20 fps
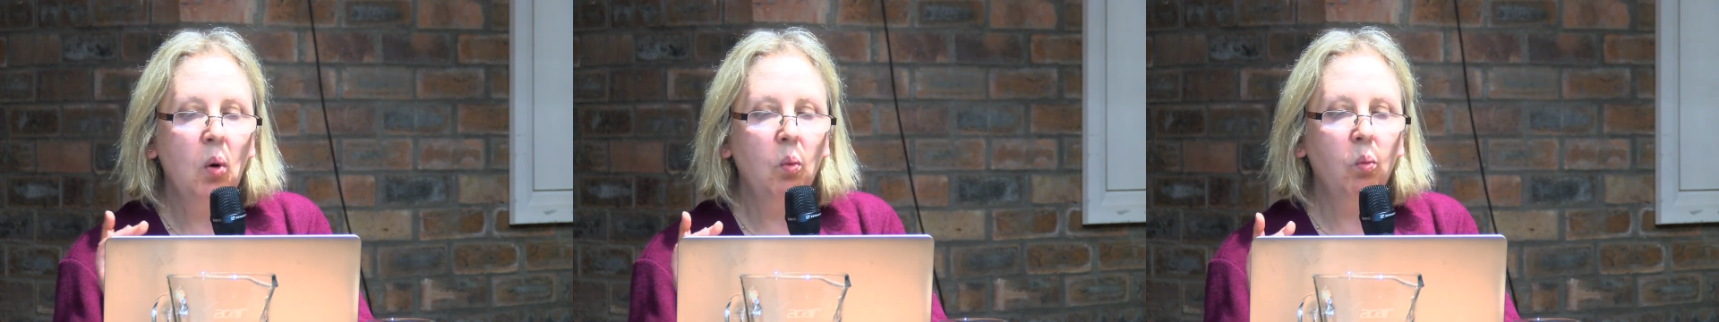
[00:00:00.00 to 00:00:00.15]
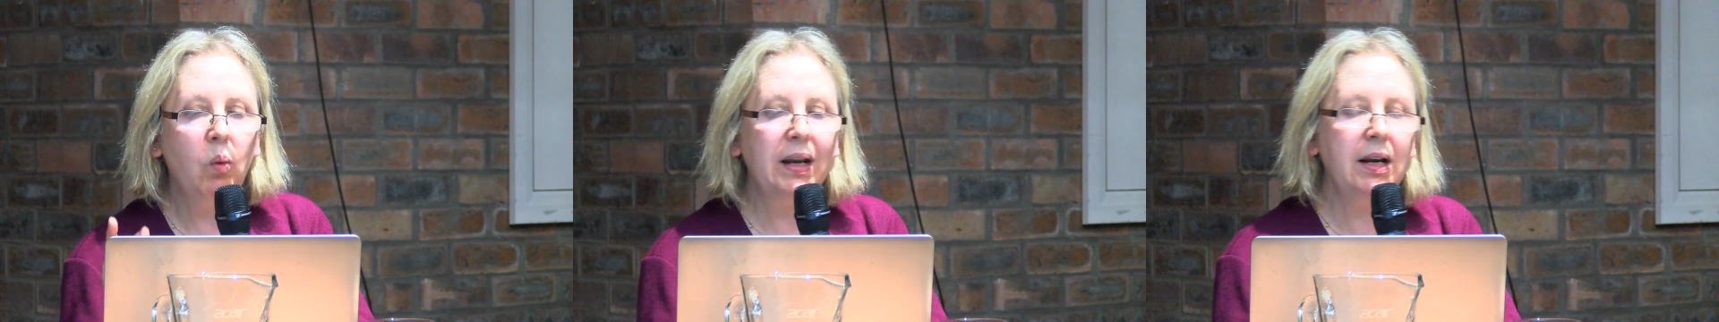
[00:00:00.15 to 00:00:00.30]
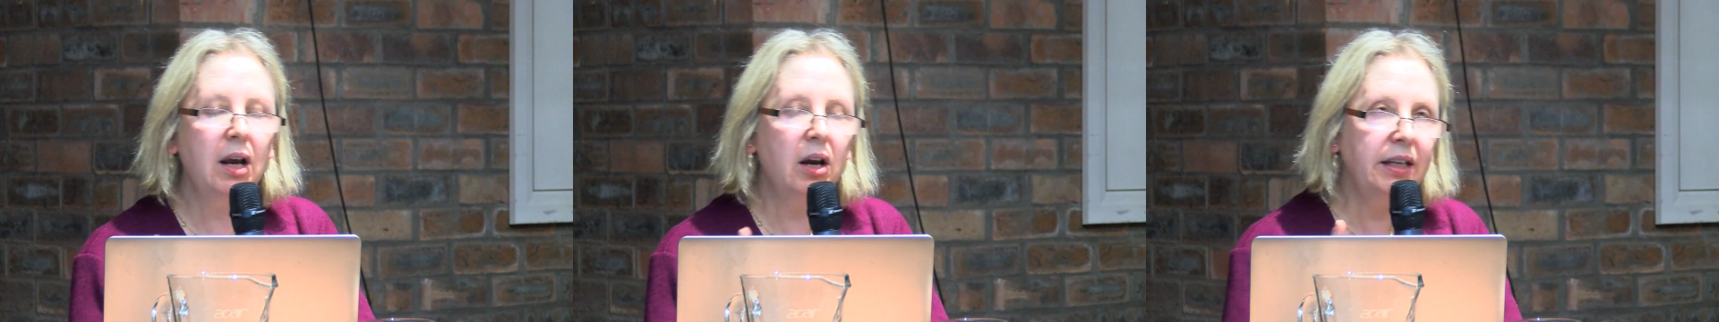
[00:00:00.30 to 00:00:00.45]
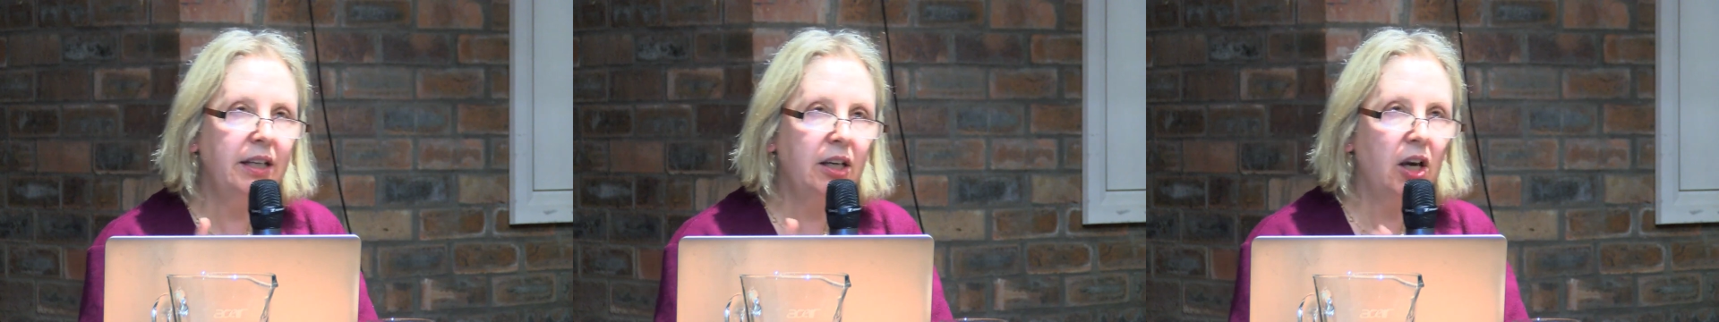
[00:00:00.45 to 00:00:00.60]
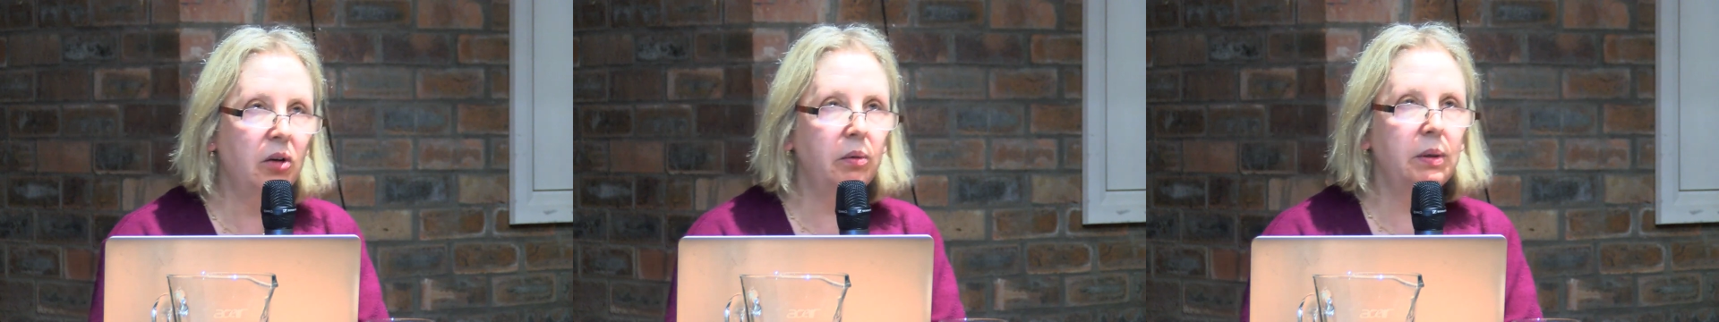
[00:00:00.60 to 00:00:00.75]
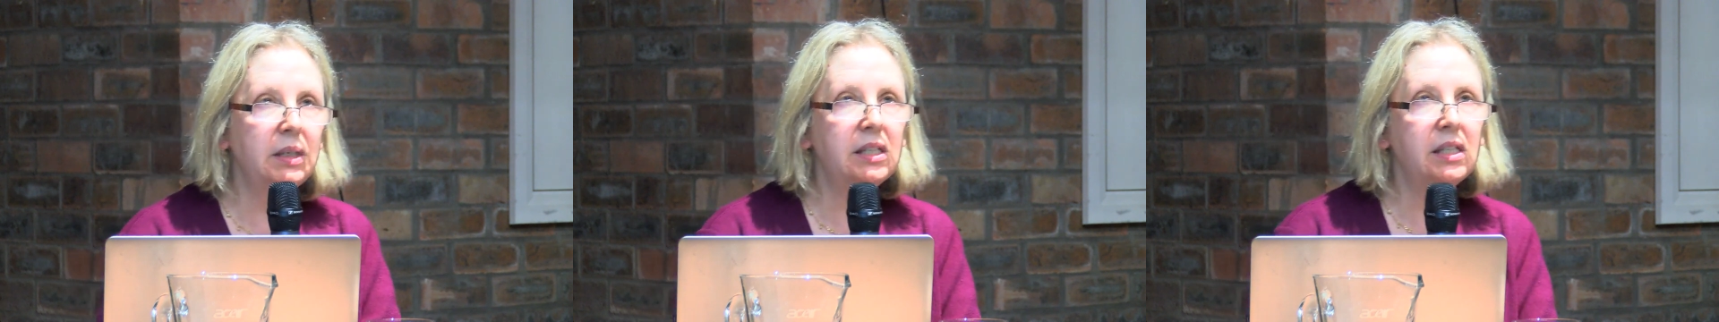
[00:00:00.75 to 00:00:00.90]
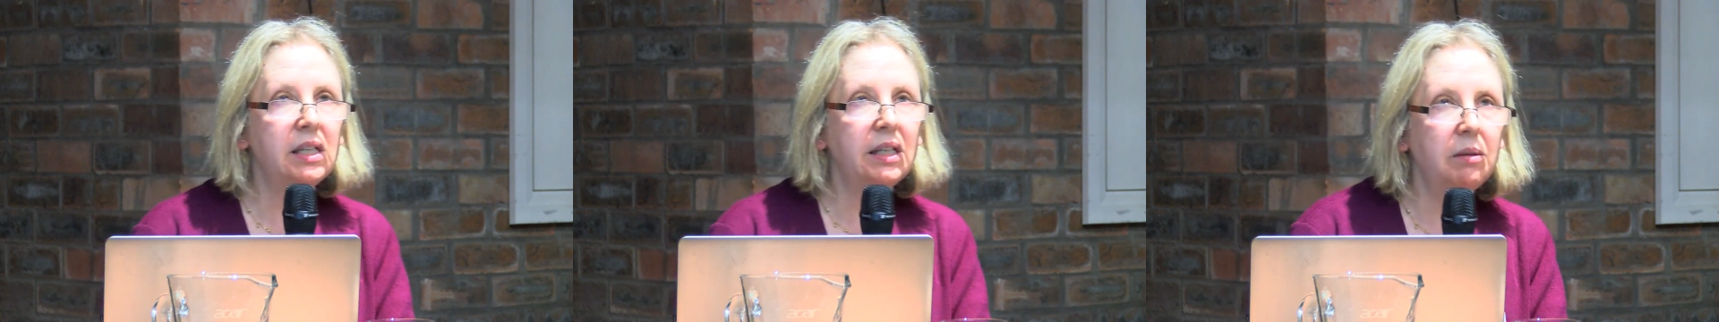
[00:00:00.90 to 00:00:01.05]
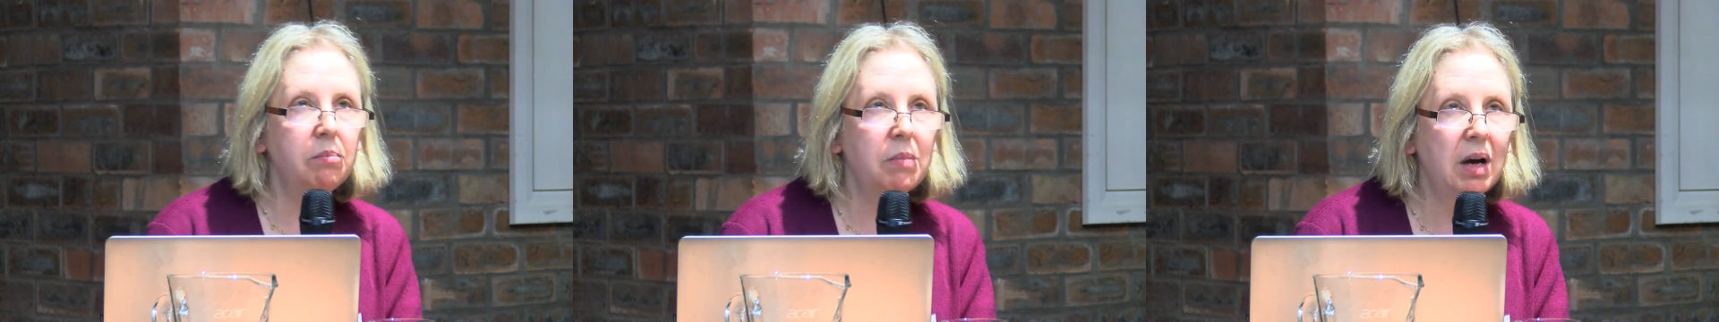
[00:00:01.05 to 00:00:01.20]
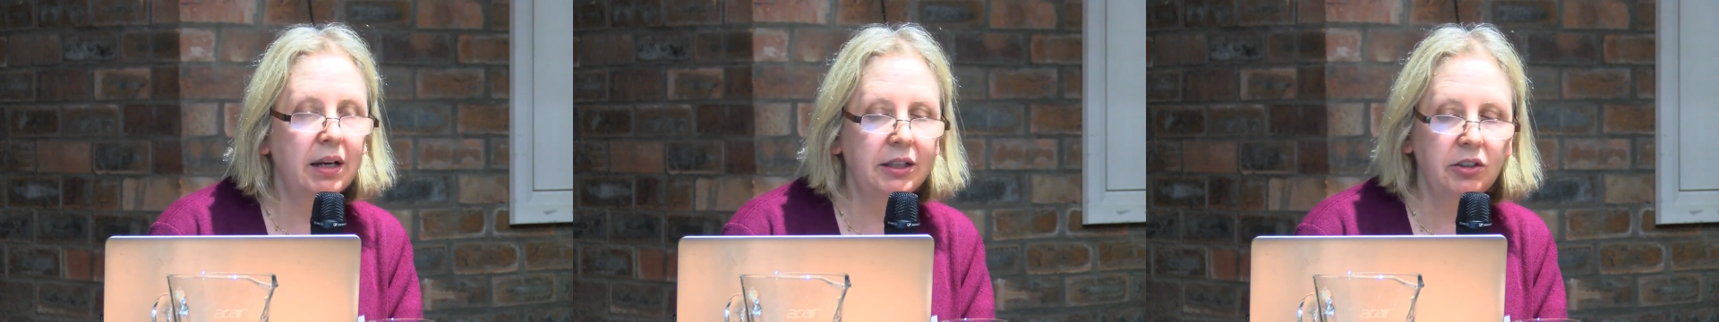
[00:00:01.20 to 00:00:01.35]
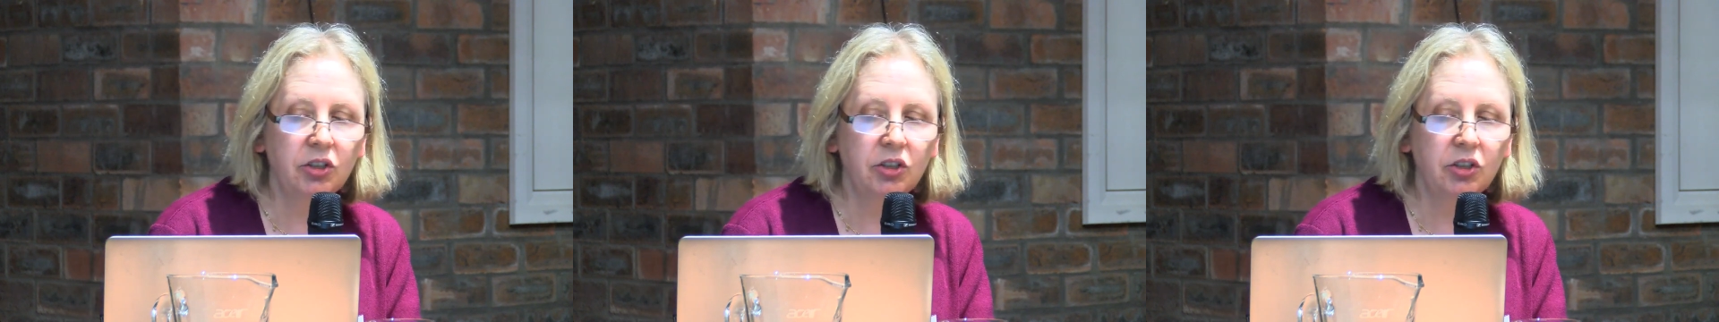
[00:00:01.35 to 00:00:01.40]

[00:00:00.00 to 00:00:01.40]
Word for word: When I go and see my